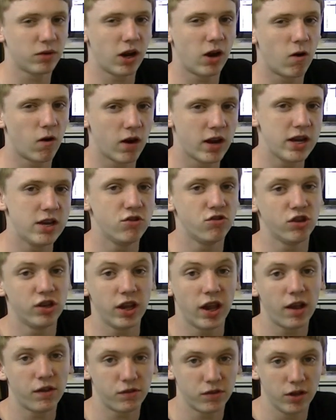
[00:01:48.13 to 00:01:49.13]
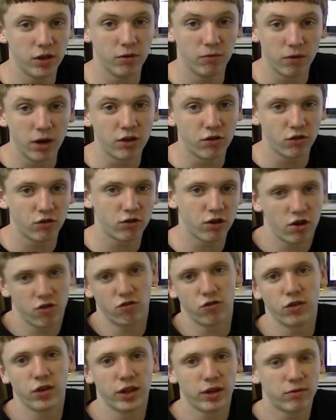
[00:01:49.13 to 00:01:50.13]
reg as in
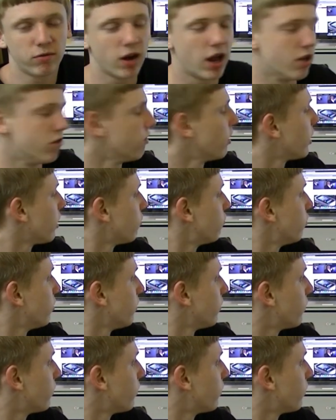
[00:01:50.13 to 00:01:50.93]
registration, like reg, I guess you